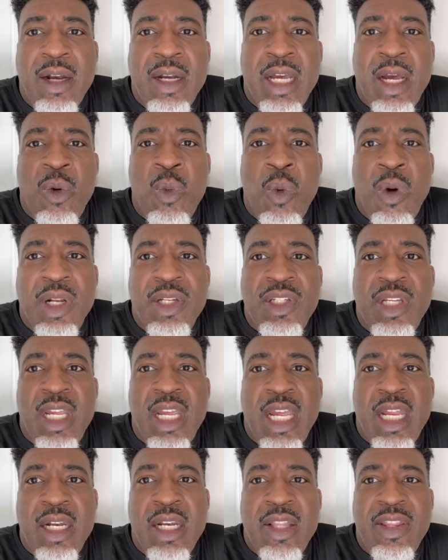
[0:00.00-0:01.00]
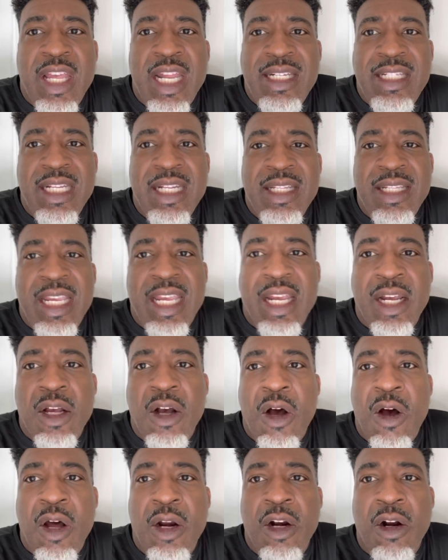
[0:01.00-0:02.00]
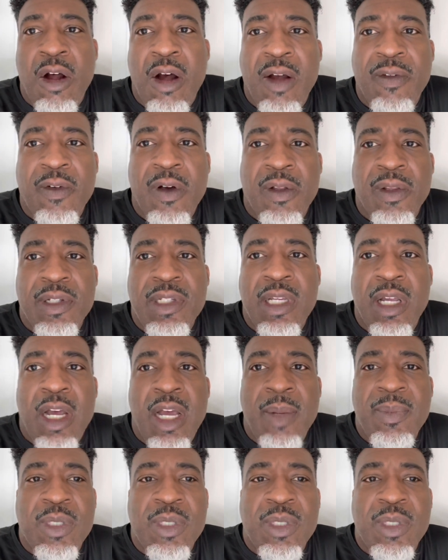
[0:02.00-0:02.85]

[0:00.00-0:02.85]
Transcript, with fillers: uh, 110 that didn't kick on and off all the time.